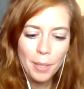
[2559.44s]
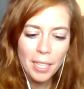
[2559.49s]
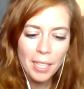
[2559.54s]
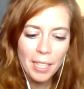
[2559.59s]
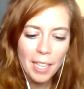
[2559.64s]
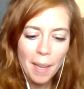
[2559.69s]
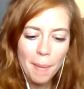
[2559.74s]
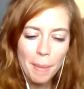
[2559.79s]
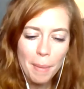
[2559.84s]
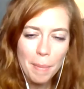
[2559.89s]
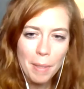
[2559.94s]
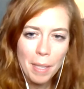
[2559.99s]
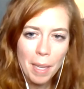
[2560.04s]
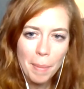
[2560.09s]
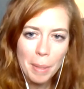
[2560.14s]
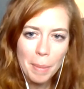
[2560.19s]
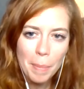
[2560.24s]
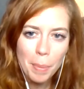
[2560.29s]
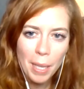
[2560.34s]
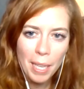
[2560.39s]
yeah, maybe. I
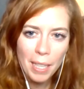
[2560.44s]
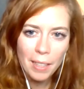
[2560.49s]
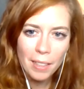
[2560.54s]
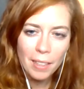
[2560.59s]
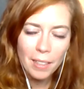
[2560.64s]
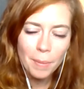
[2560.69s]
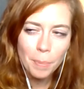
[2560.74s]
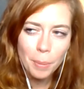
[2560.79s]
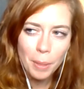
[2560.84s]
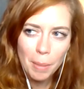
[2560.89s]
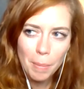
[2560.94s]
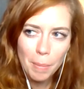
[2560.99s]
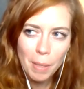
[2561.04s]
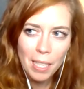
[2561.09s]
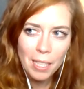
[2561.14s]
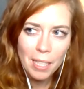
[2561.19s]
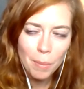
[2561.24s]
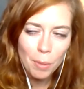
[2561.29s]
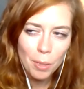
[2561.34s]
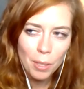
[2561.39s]
mean, Billy
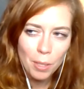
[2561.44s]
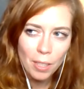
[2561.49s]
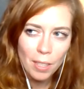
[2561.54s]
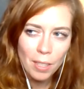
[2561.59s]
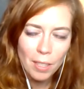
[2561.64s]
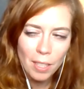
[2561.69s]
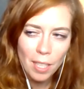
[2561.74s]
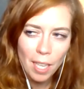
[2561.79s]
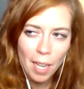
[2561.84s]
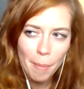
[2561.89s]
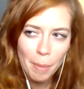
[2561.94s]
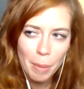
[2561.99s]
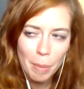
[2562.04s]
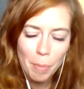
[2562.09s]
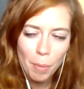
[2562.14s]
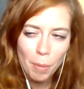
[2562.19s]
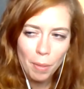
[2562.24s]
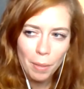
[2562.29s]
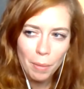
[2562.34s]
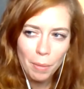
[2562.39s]
Madison was good. Tommy
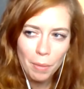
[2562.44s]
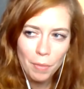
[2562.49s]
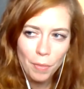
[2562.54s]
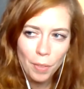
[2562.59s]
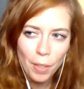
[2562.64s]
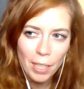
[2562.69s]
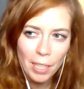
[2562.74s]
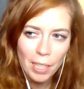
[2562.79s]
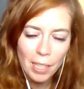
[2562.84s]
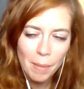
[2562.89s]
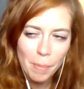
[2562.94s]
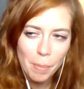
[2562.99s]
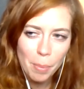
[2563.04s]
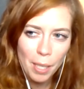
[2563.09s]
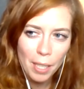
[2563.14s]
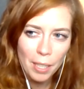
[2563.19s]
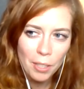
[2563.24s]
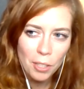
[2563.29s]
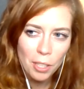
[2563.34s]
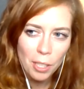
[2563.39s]
Boy was funny.
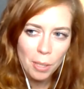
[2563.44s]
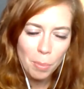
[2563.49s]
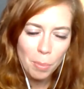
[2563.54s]
Black Sheep was